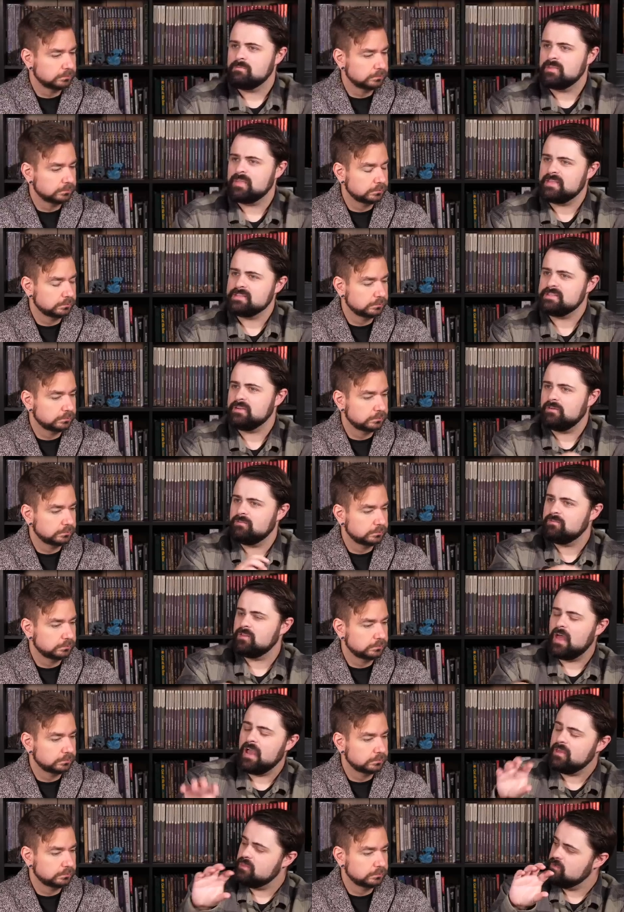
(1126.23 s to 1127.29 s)
Speaker 1: but then still
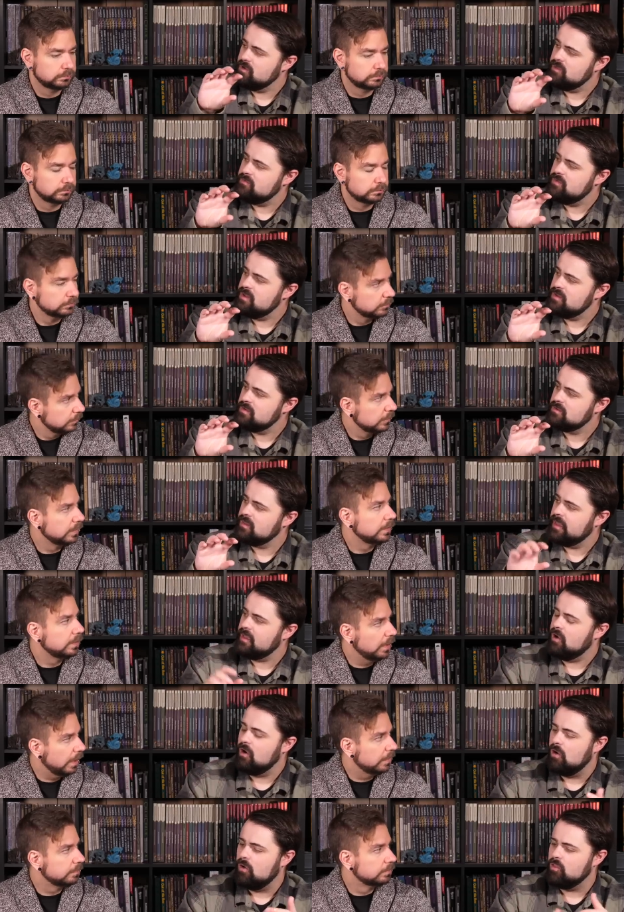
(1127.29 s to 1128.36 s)
fly 30 feet.
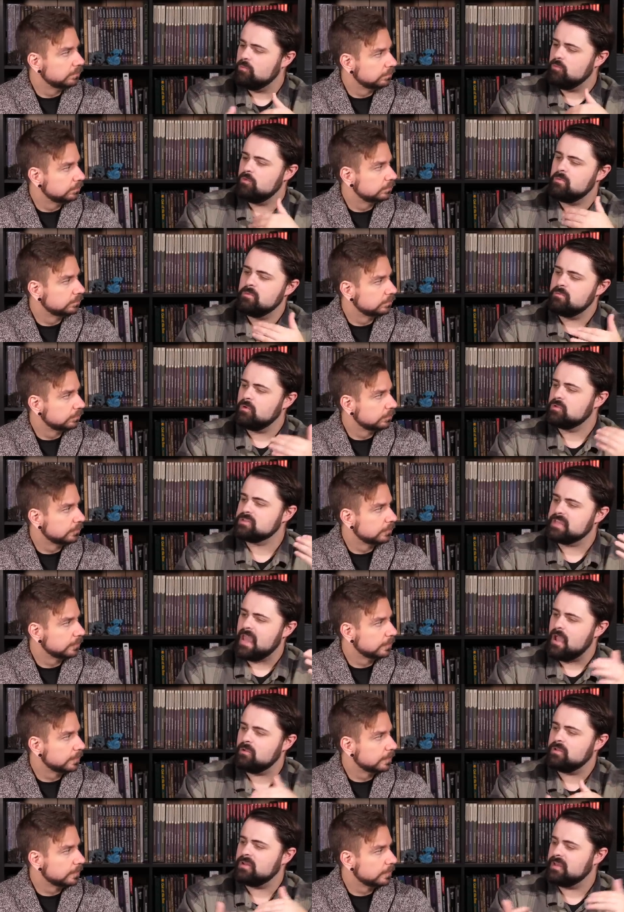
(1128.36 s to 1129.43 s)
Like yeah. all the movement modes
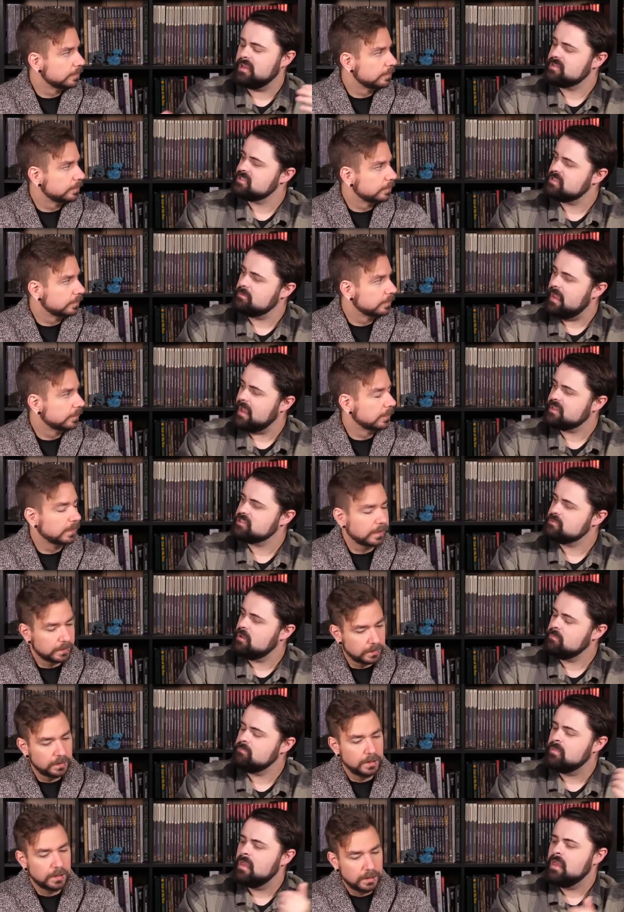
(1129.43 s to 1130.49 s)
counted against the
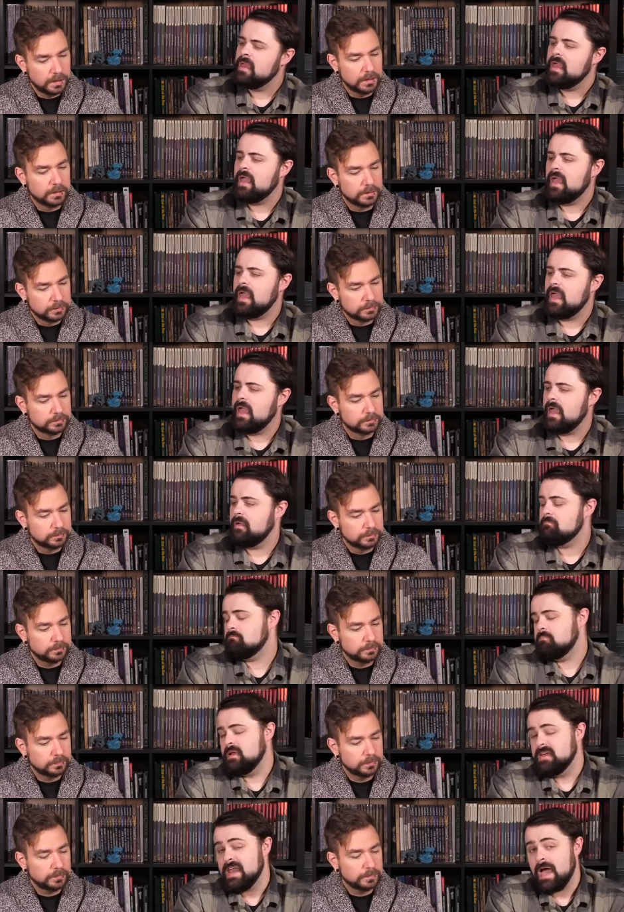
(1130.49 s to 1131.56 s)
maximum.
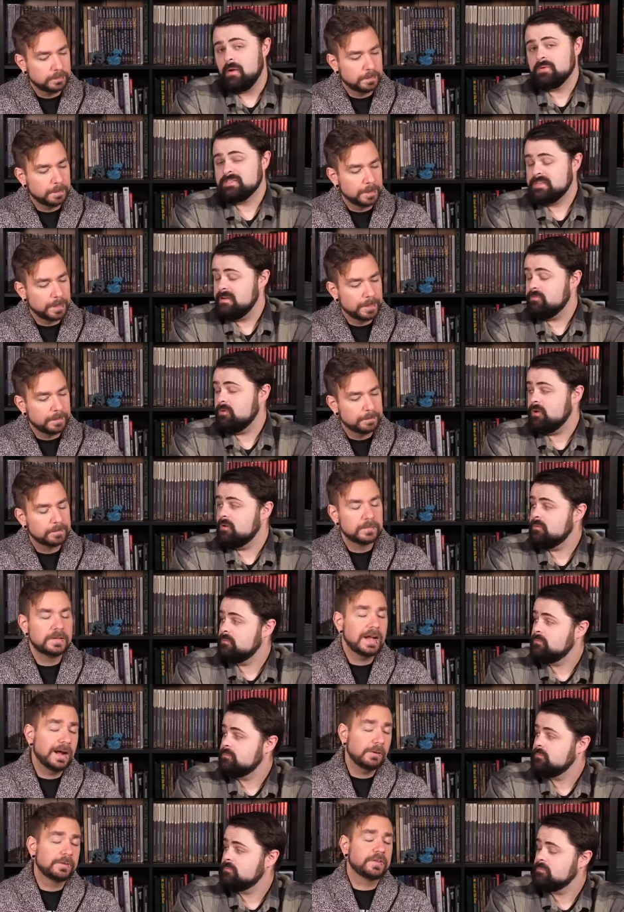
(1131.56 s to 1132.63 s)
But now it's different.
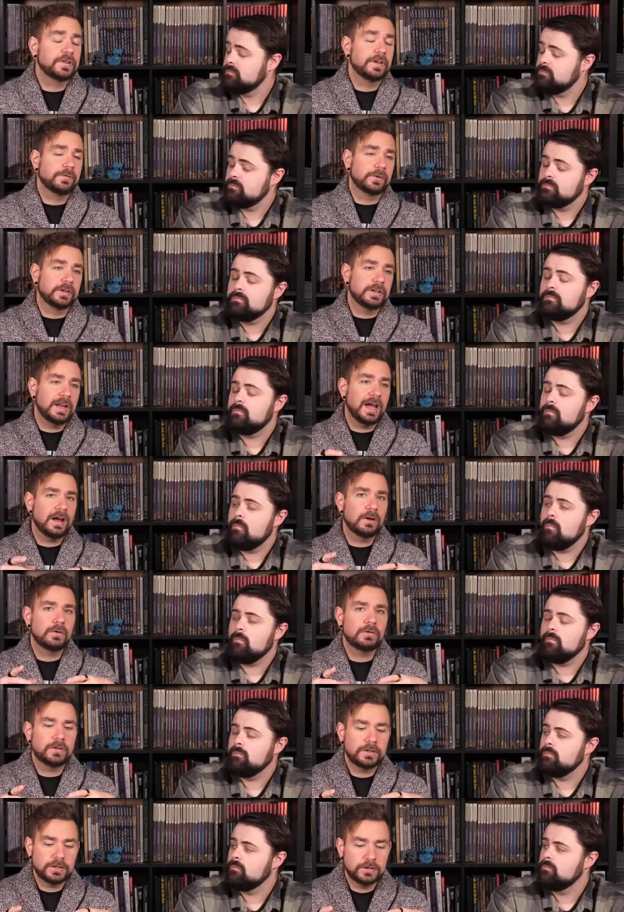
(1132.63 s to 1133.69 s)
Speaker 2: Now it's different.
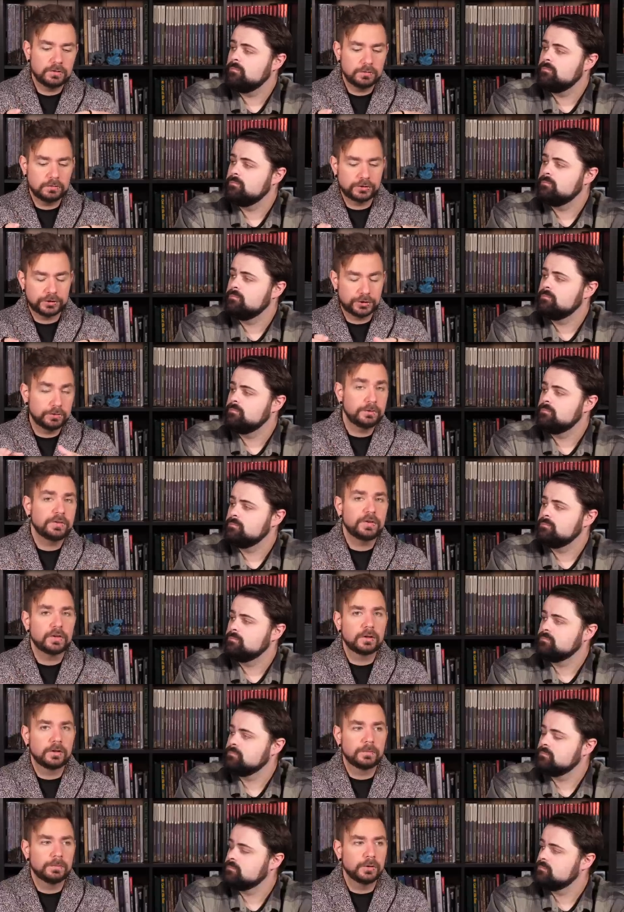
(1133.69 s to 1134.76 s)
Now you choose
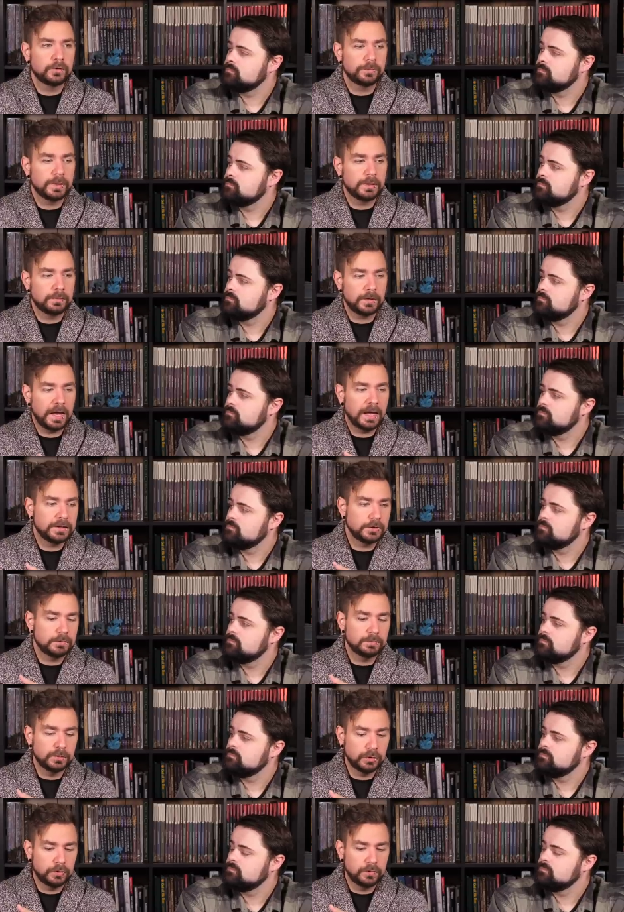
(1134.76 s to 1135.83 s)
your movement and
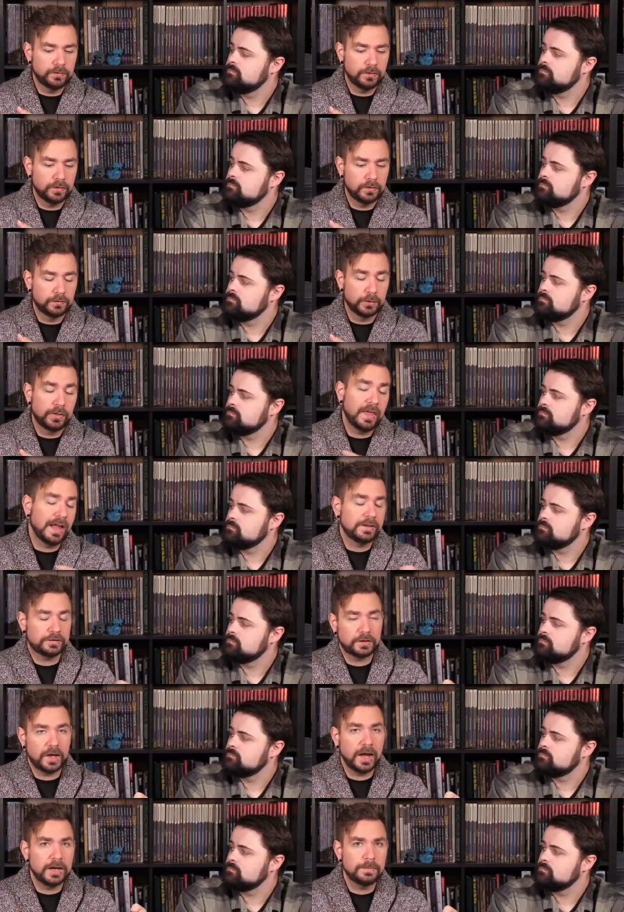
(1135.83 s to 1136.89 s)
you move for
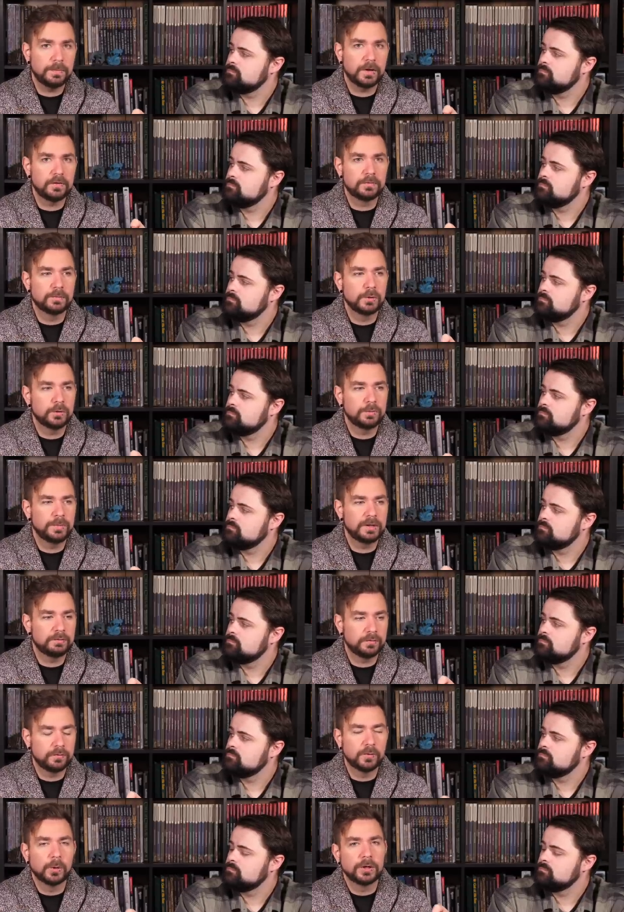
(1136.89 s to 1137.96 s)
that type of
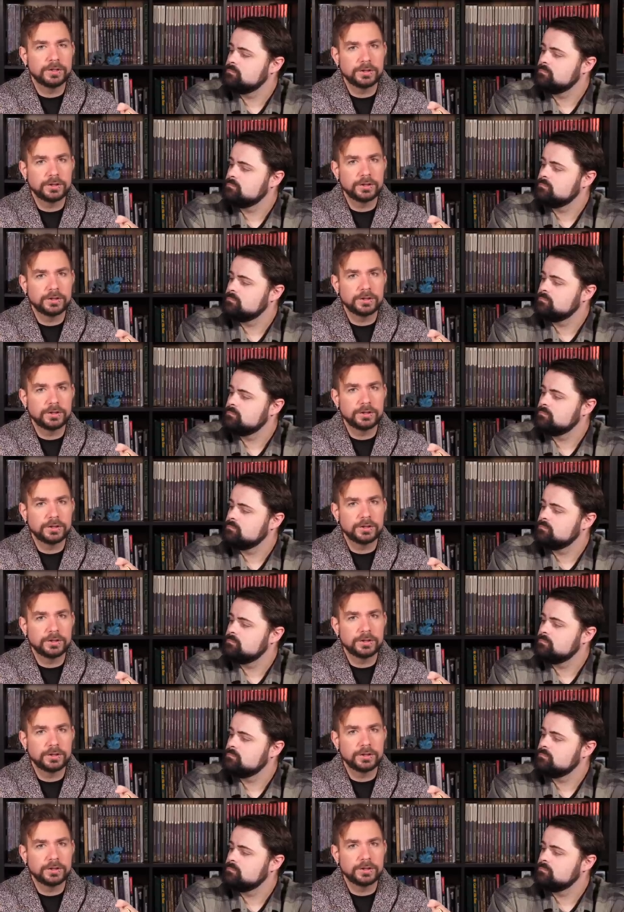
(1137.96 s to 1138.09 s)
movement for